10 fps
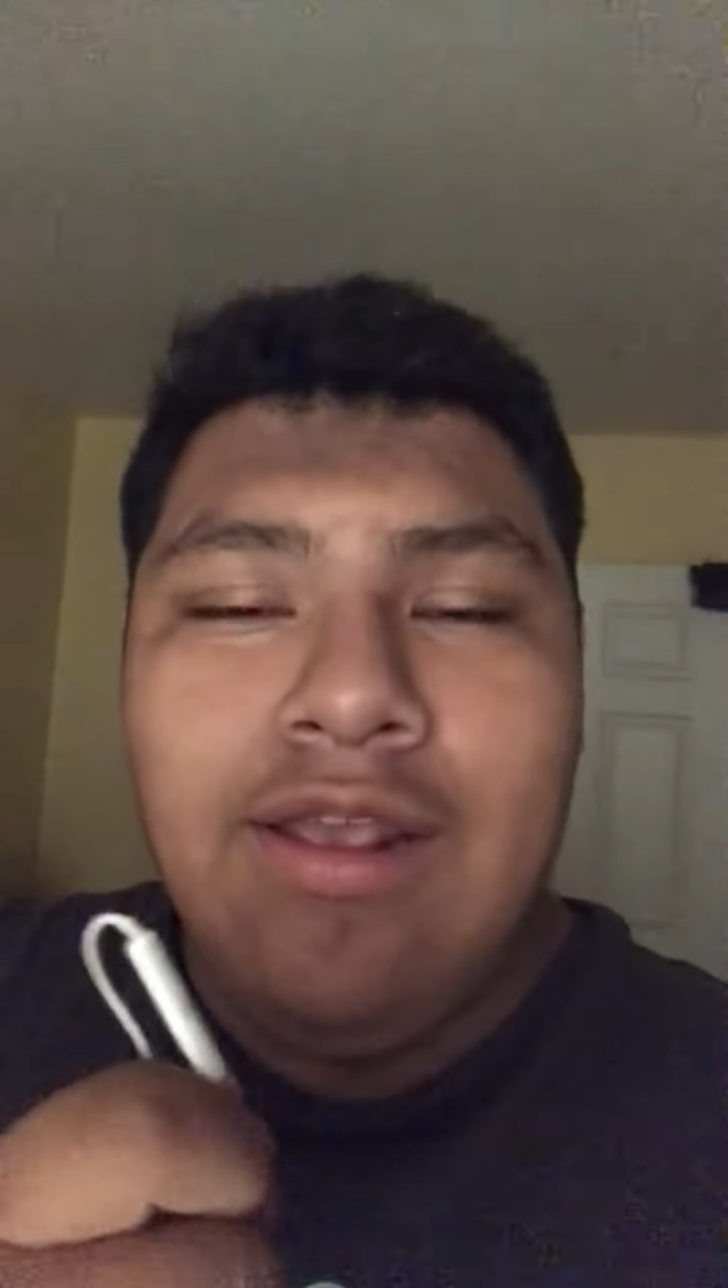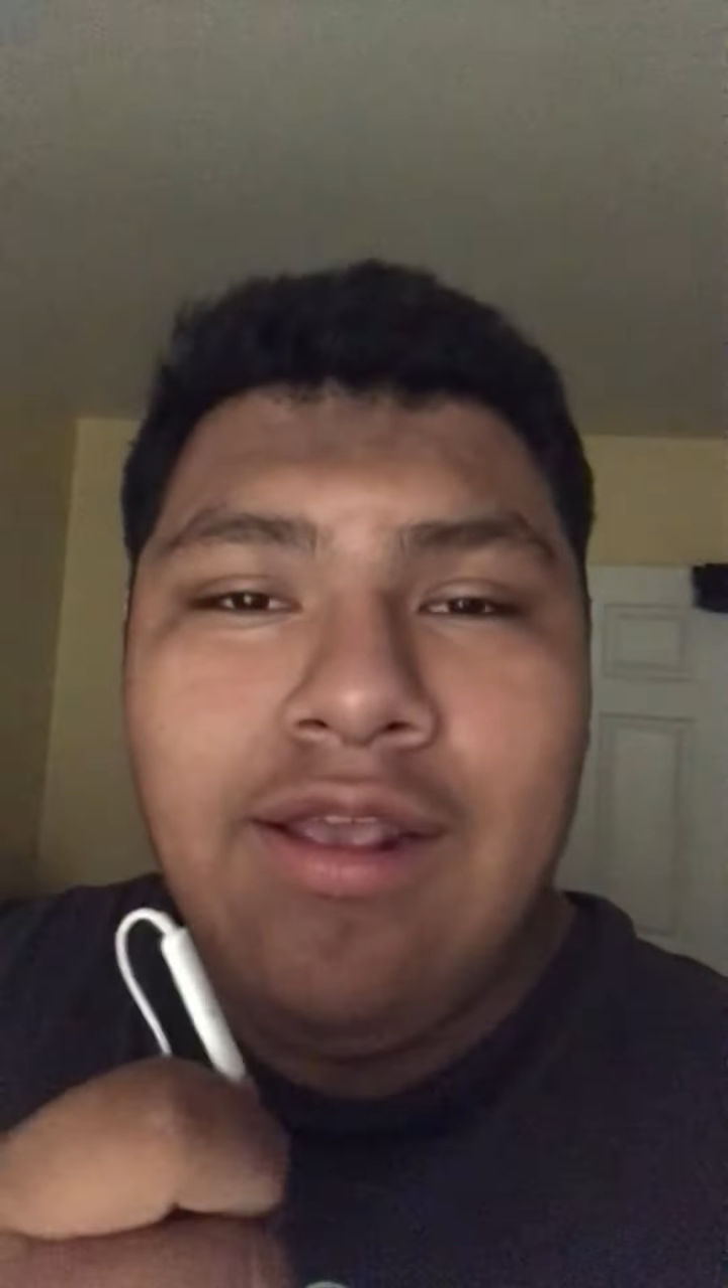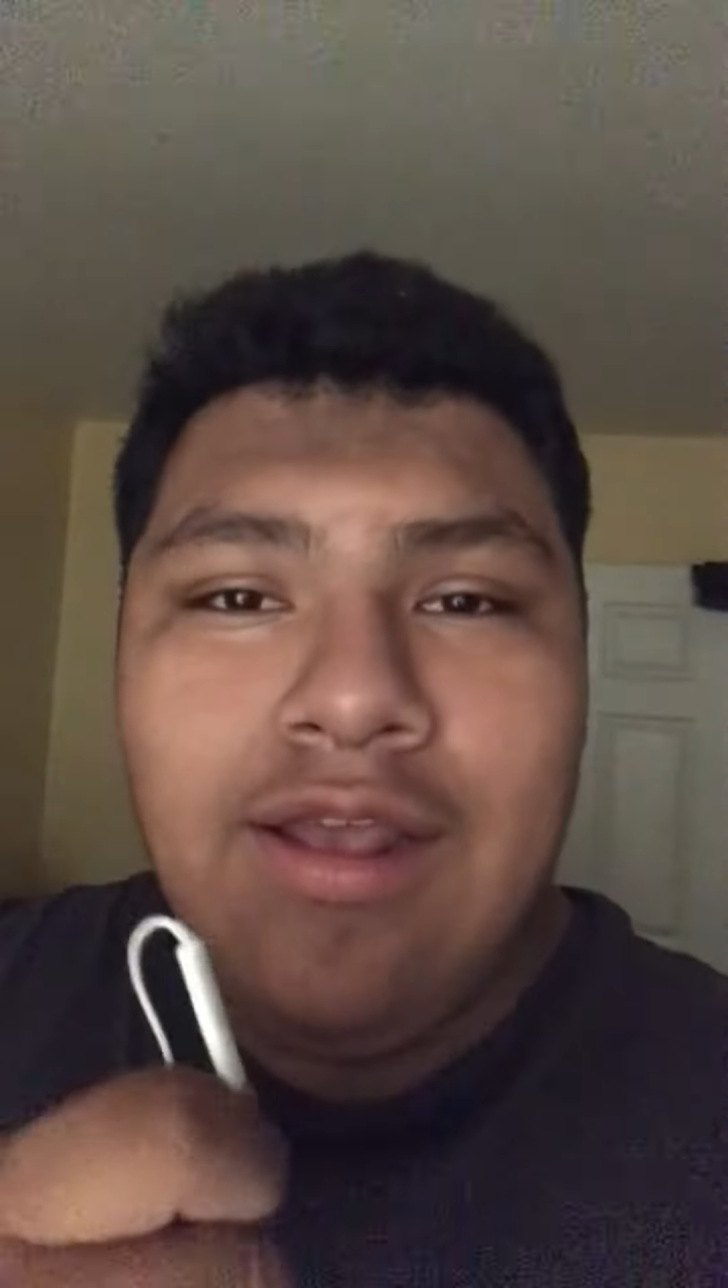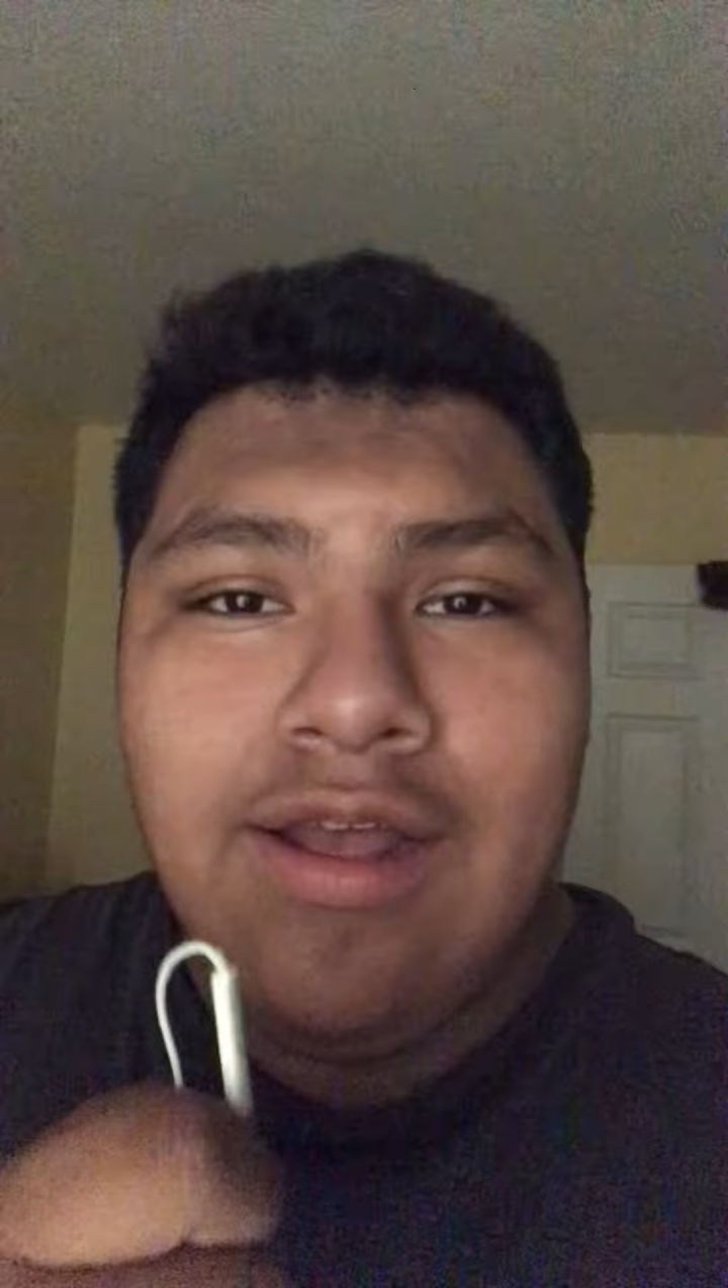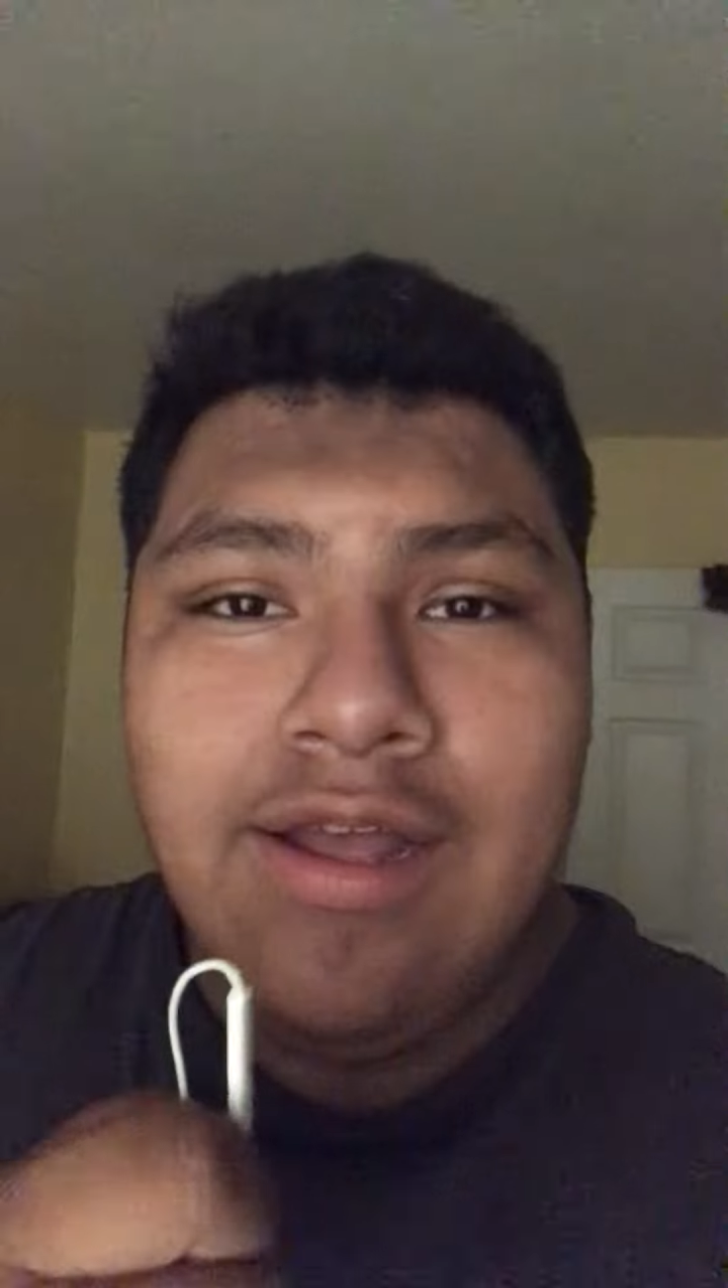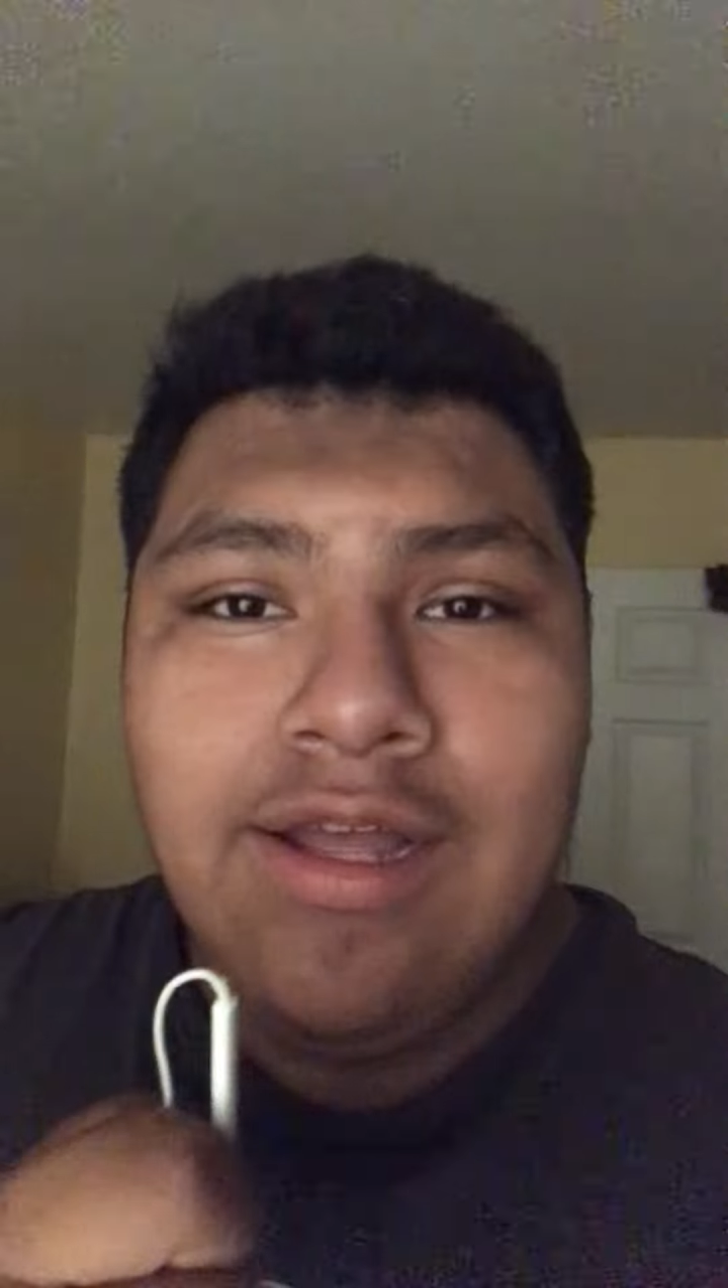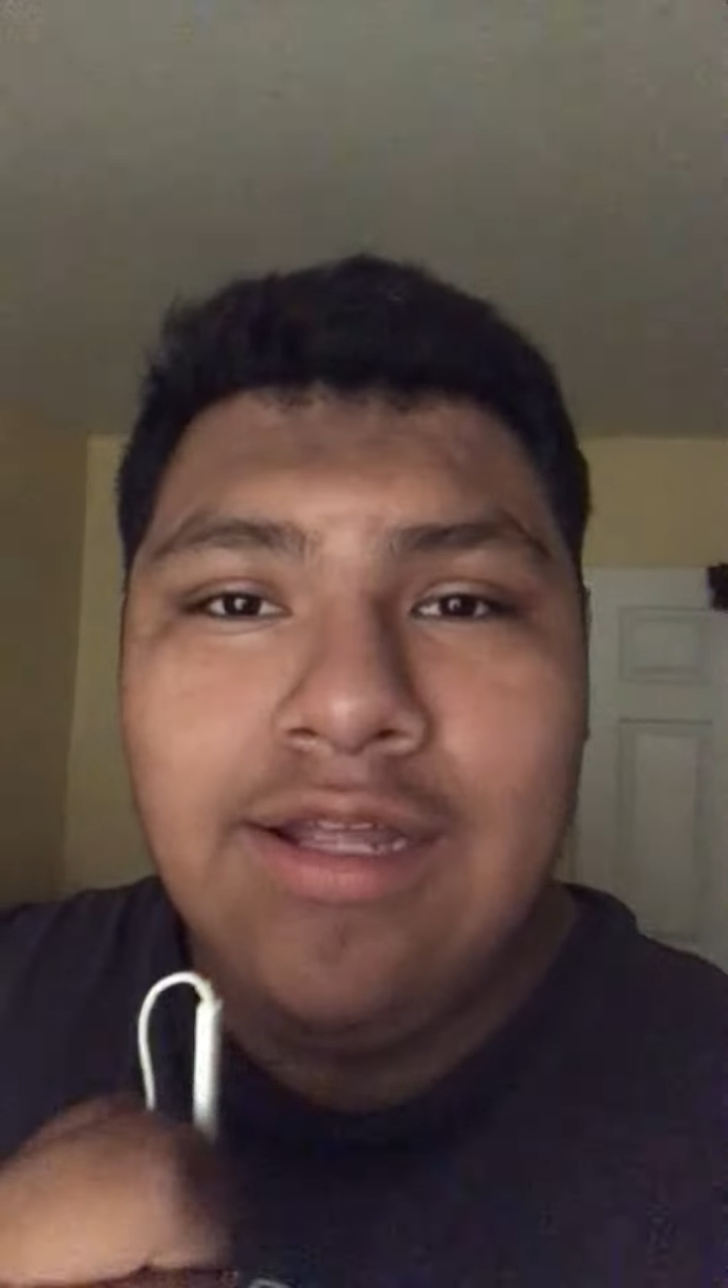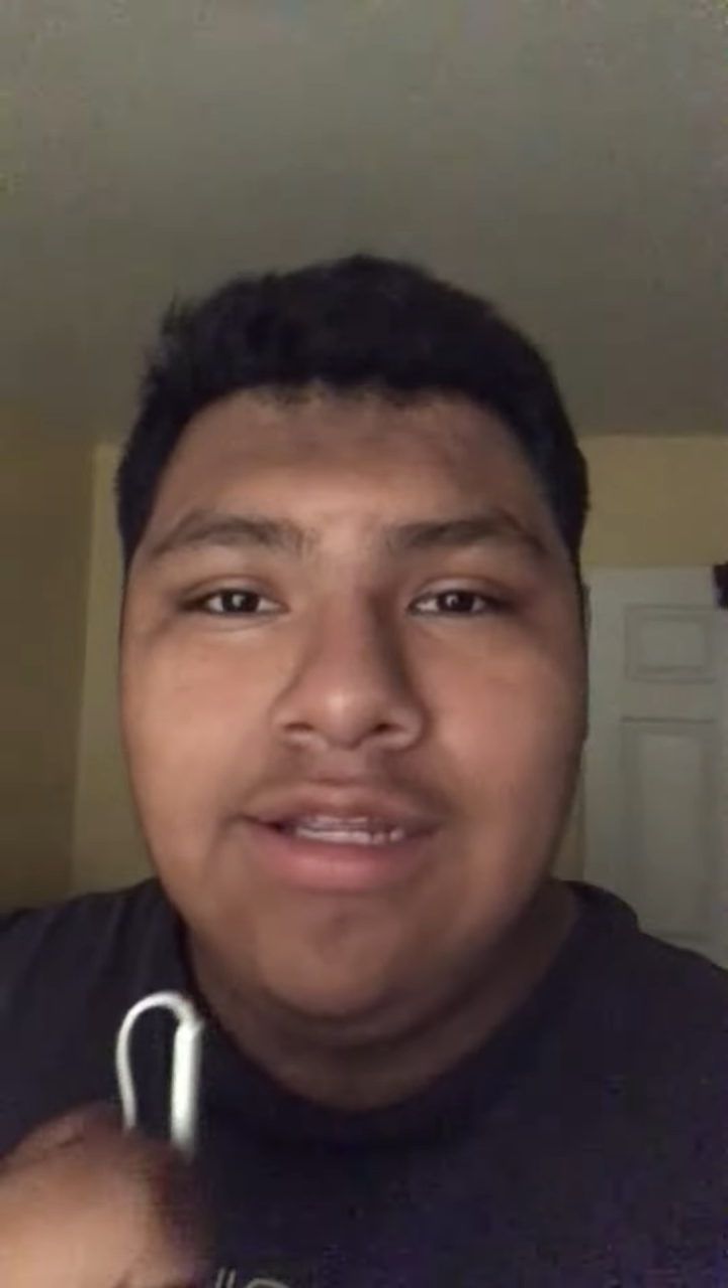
Go